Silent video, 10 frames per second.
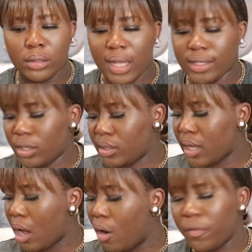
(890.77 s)
that's why
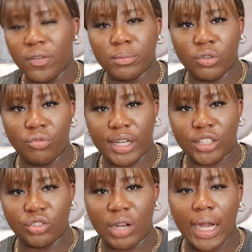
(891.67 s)
these are all from the
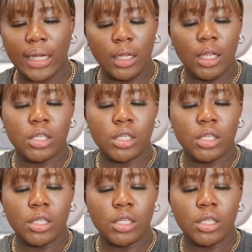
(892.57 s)
range right